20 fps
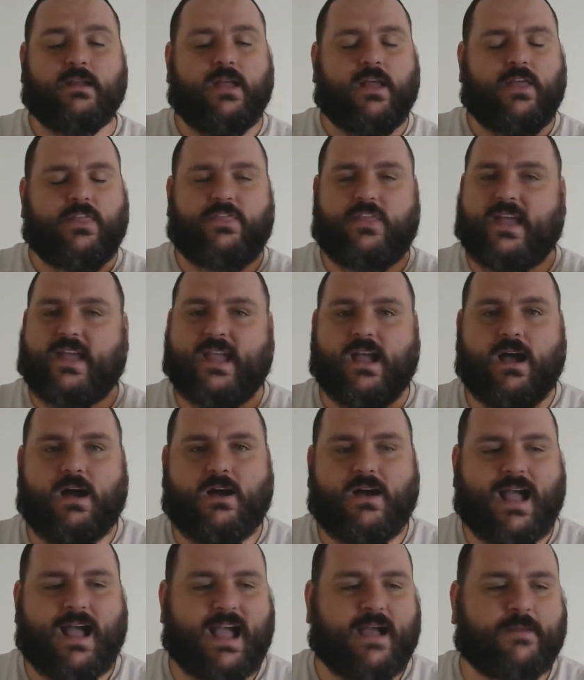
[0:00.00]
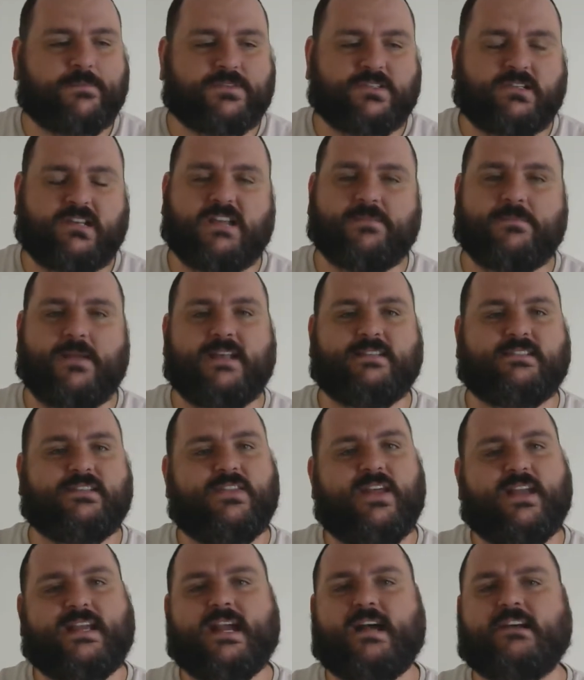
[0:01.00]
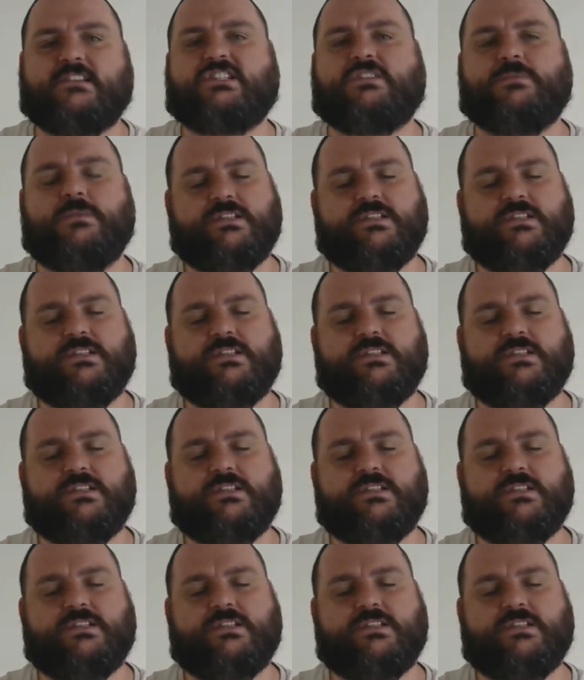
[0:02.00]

They are absolutely amazing. Their customer